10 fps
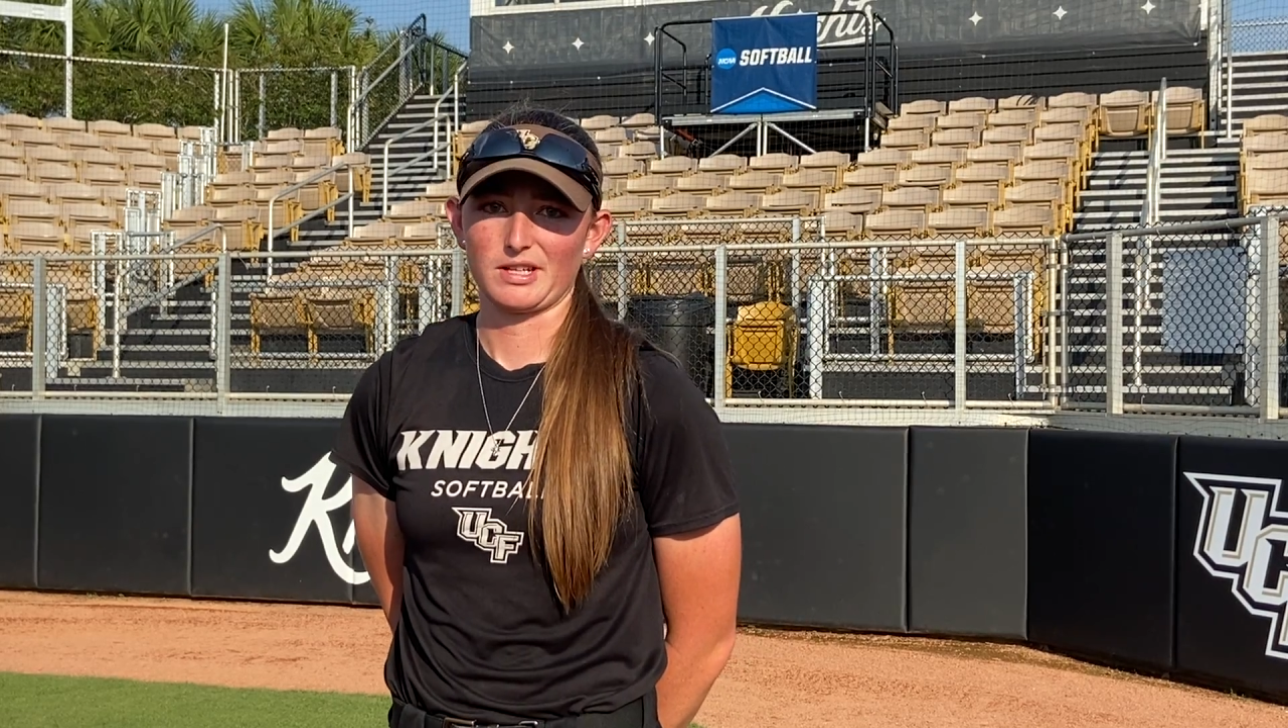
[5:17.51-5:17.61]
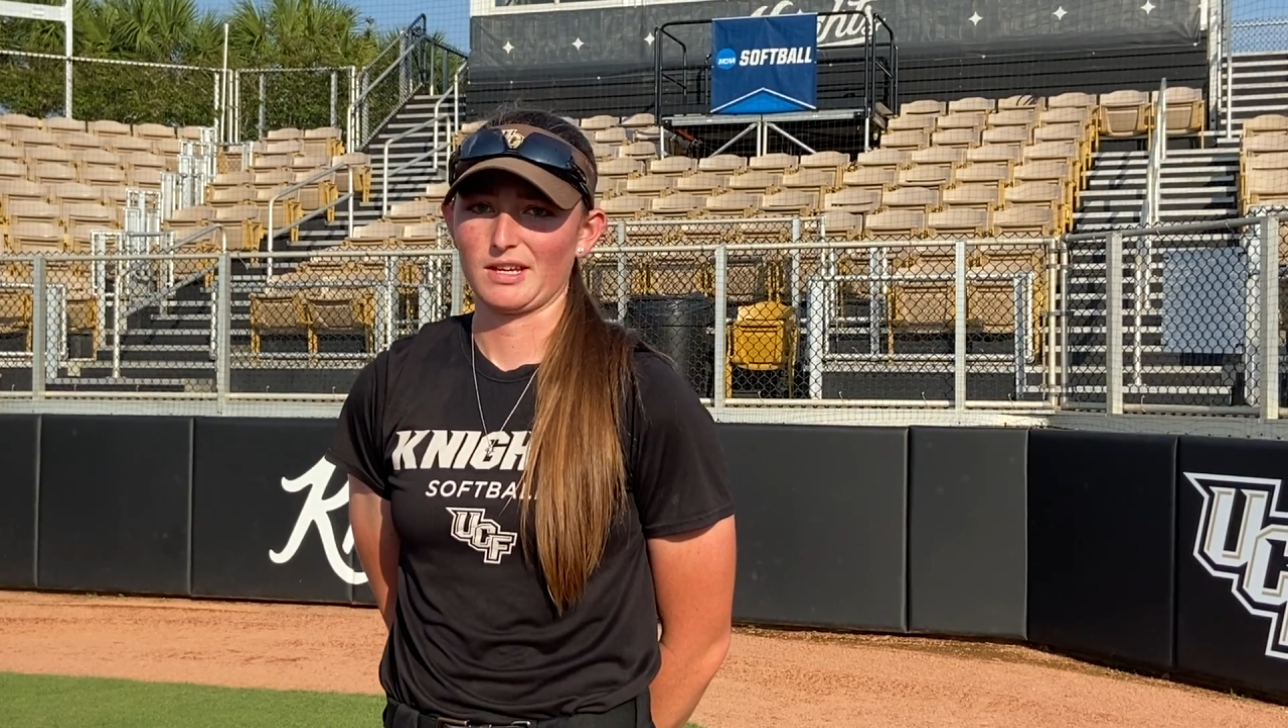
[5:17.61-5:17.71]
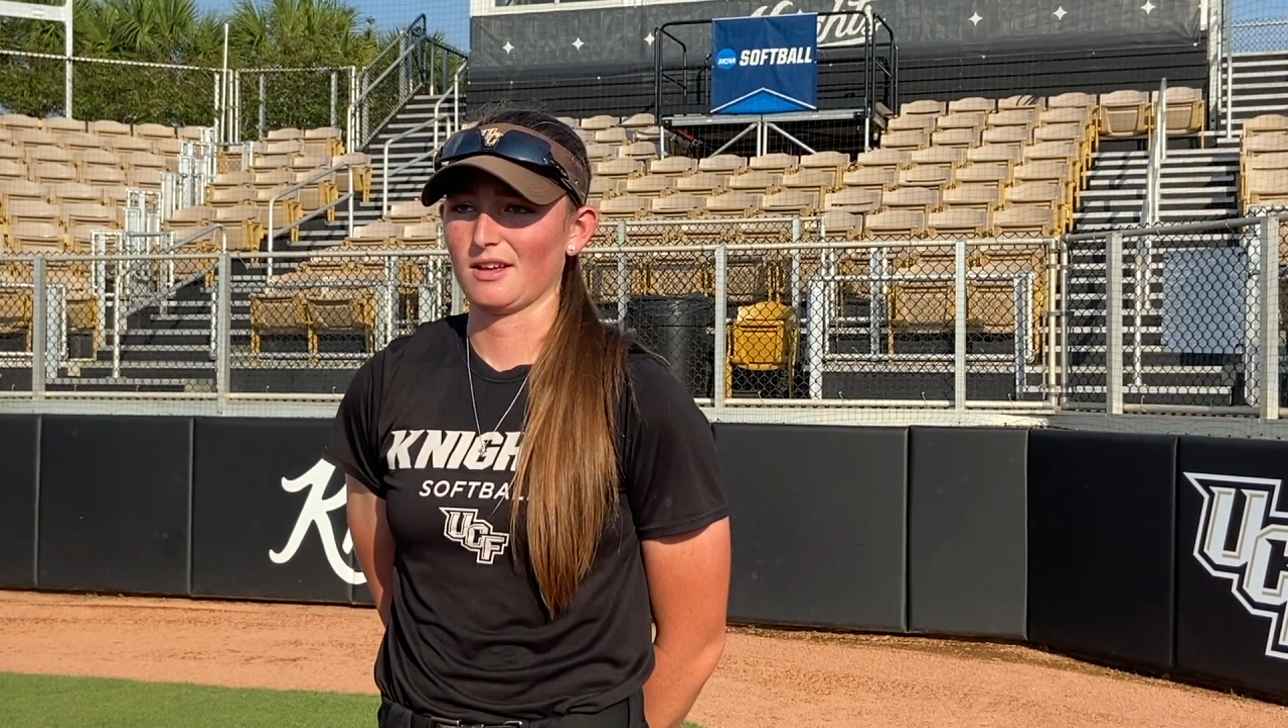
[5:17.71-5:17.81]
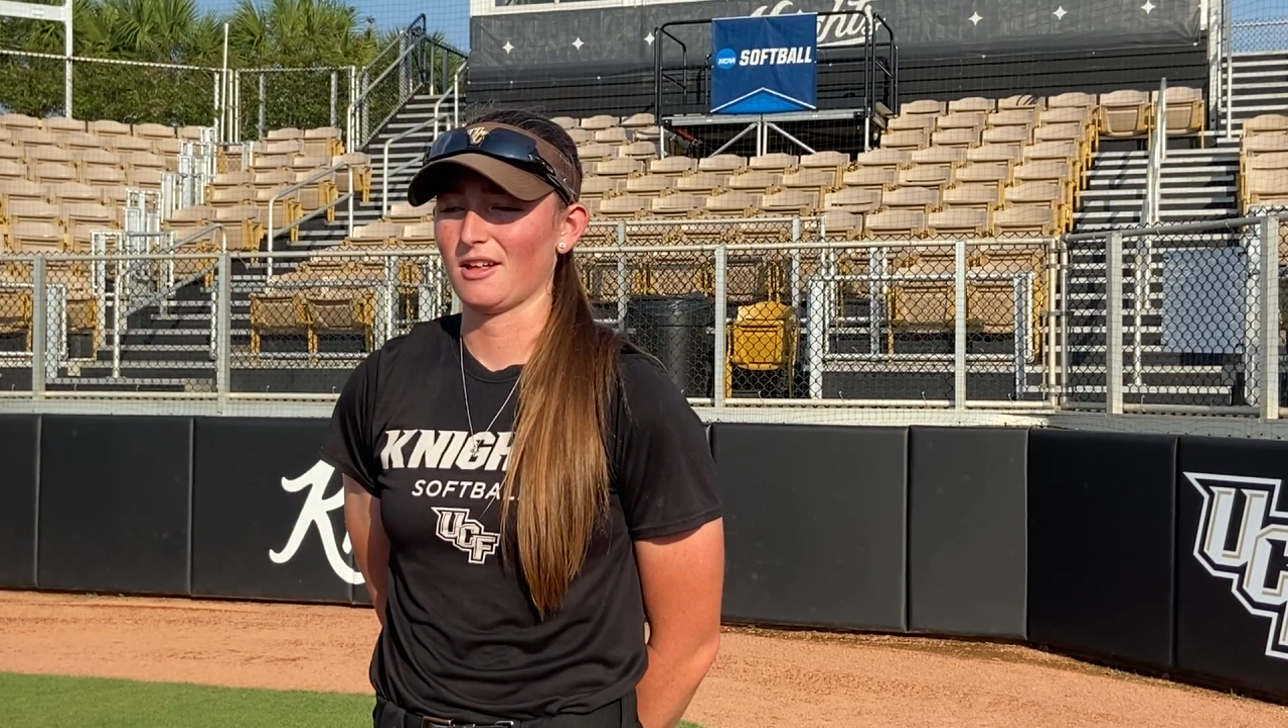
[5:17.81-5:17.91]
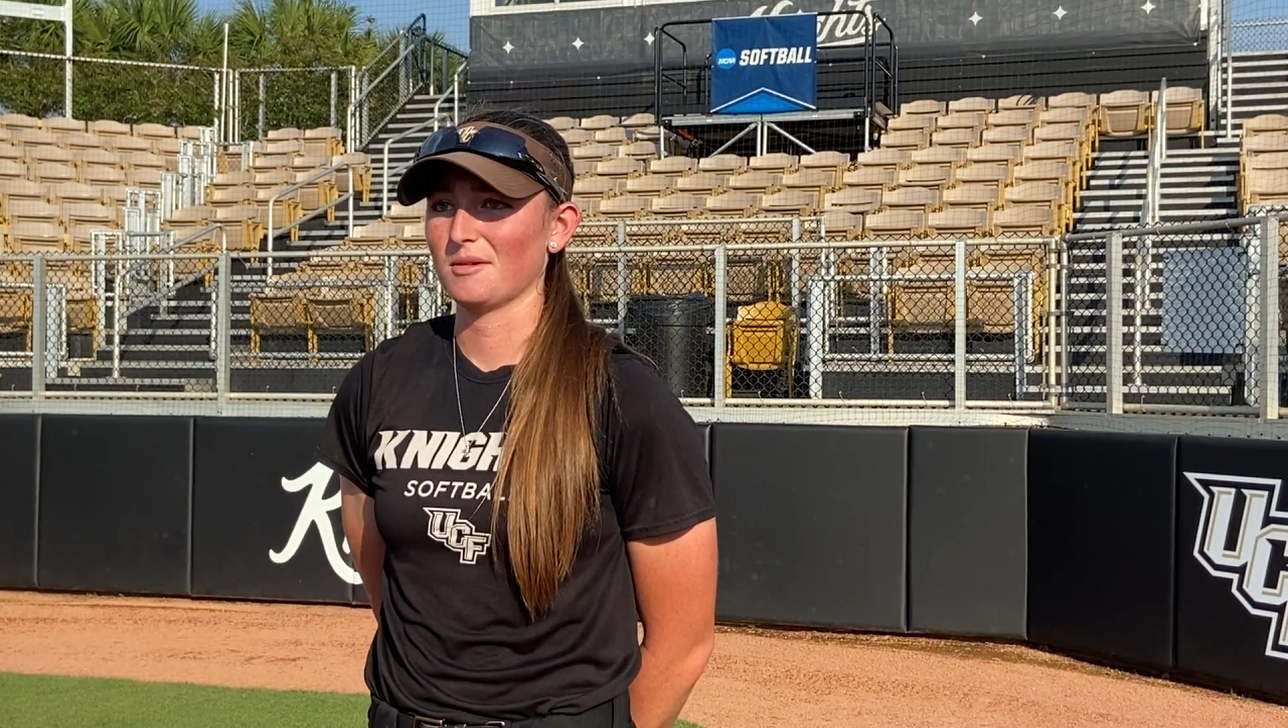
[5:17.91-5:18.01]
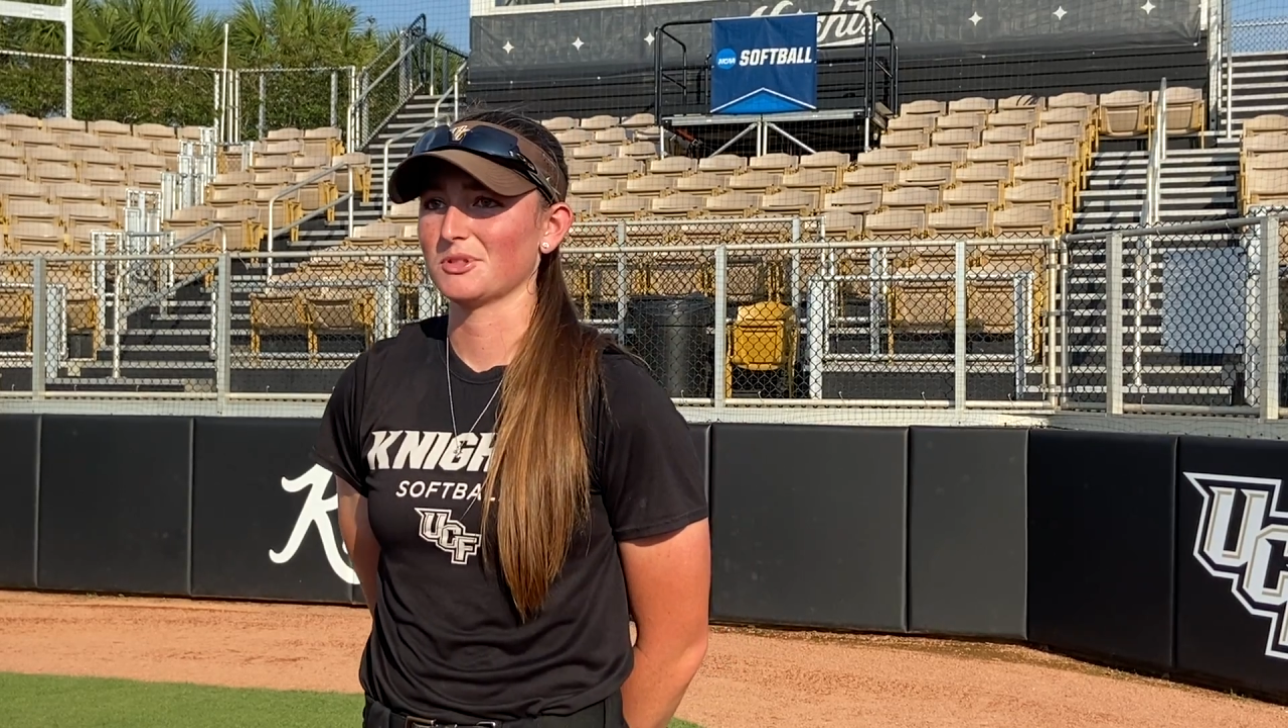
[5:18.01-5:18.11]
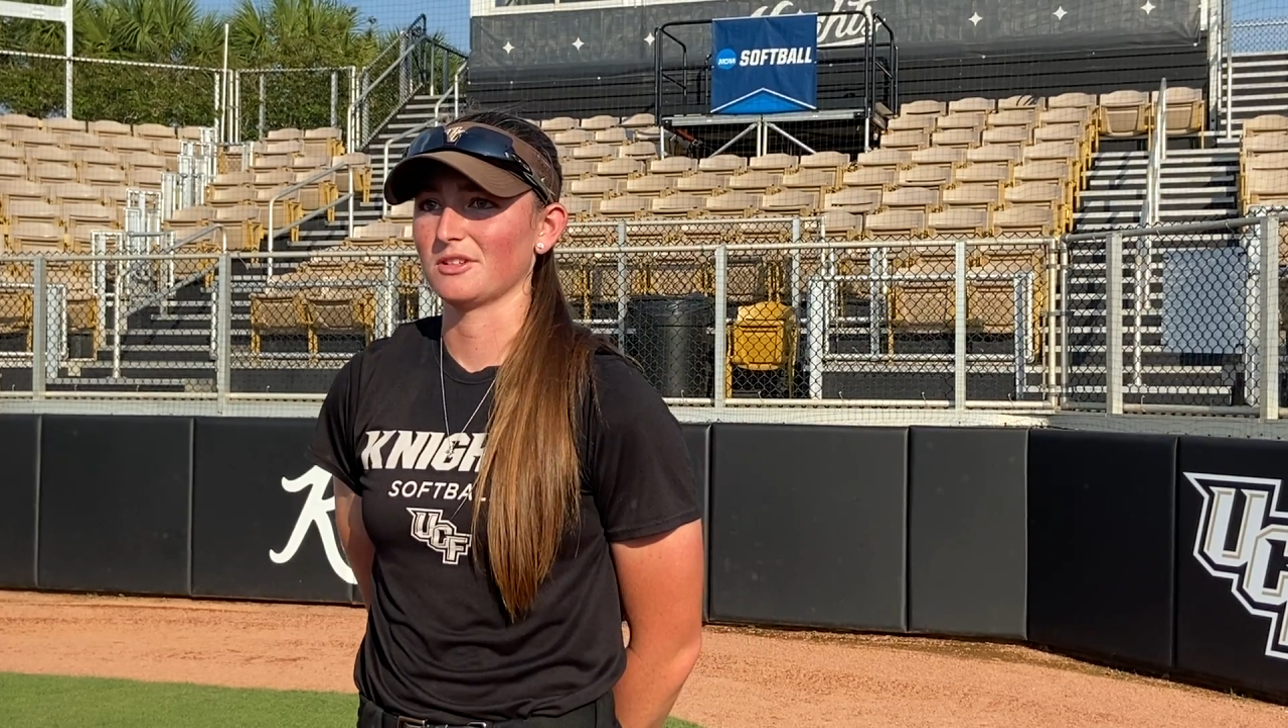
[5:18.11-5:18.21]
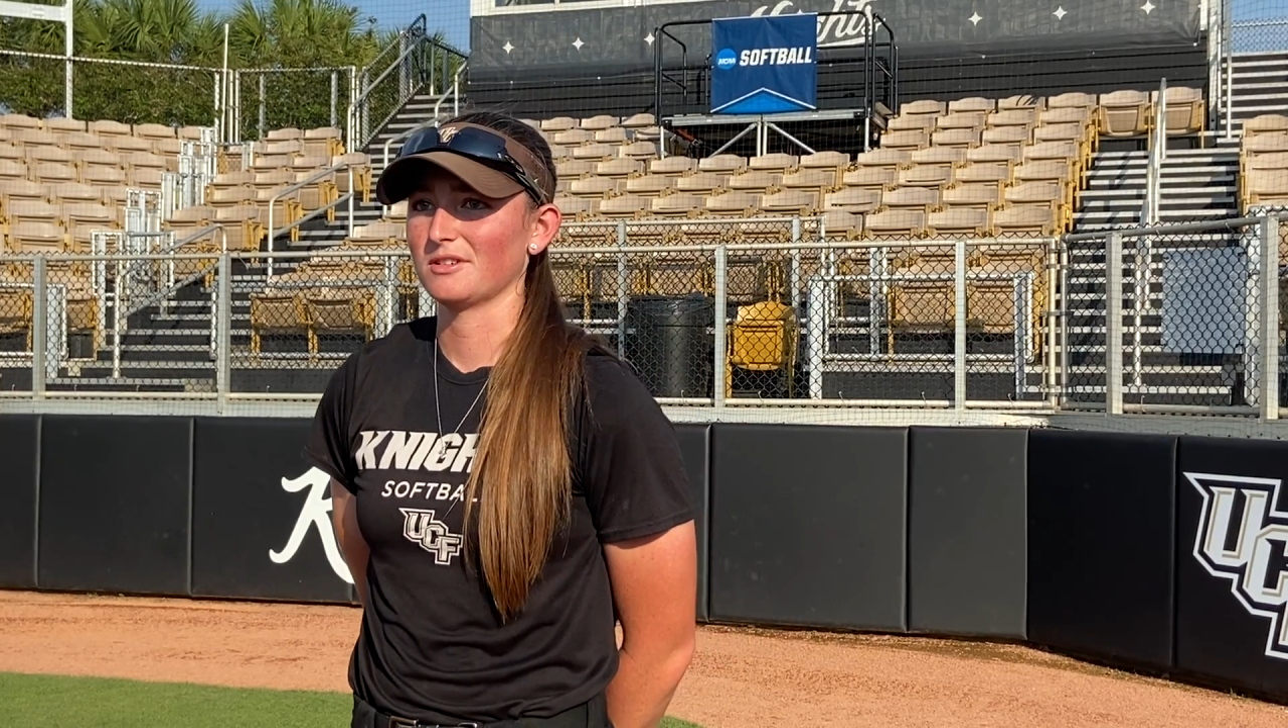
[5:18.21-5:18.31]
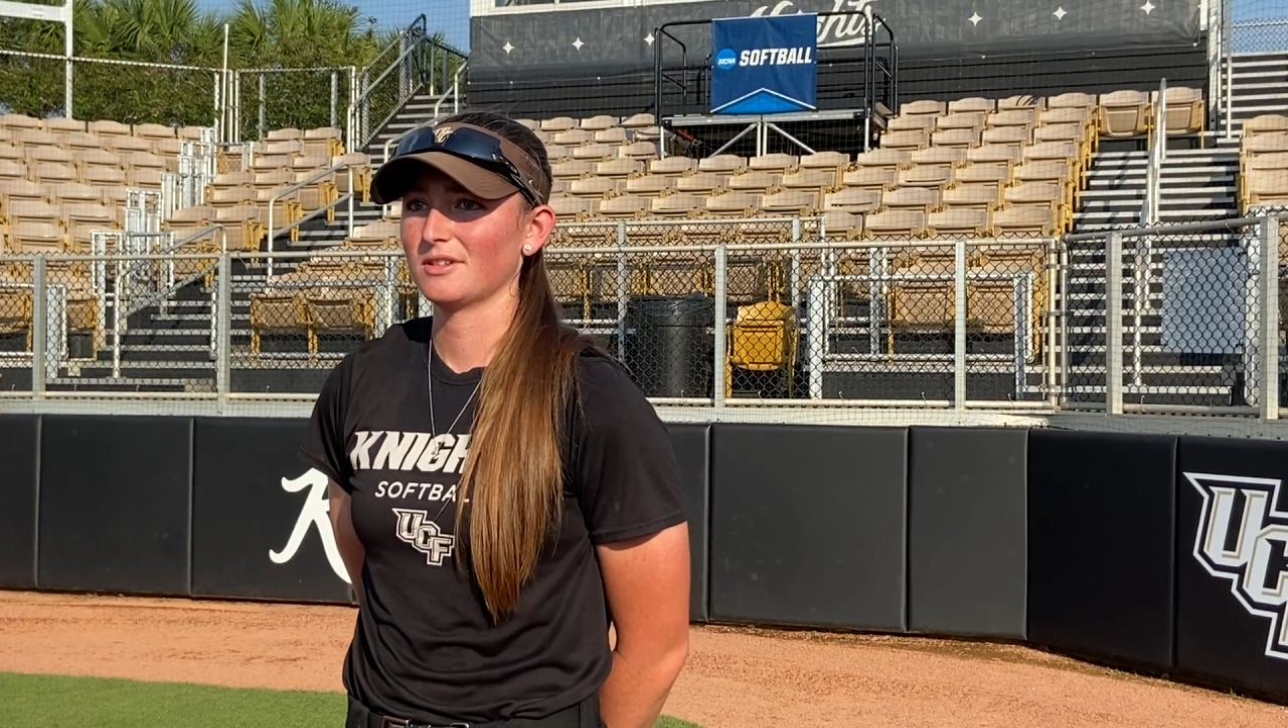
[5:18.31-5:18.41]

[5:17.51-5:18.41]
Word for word: I can climb to.